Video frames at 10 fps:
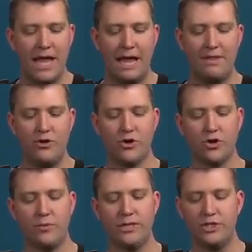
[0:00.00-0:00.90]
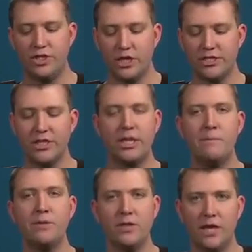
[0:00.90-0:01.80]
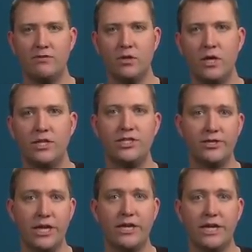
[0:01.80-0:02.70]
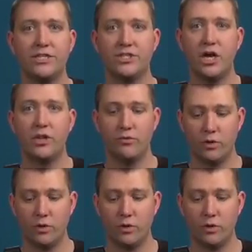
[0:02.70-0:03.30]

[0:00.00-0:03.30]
And then you're going to be adjusting the input level till you get a nice solid